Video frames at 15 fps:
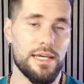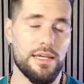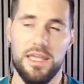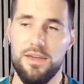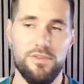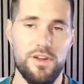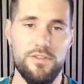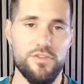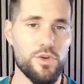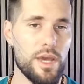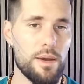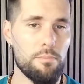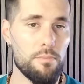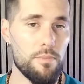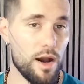even if you
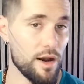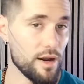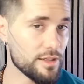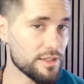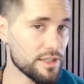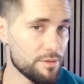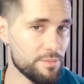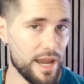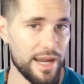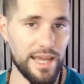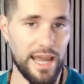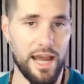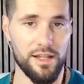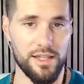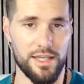get mugged in a back
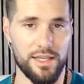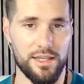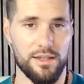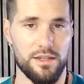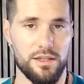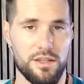alley,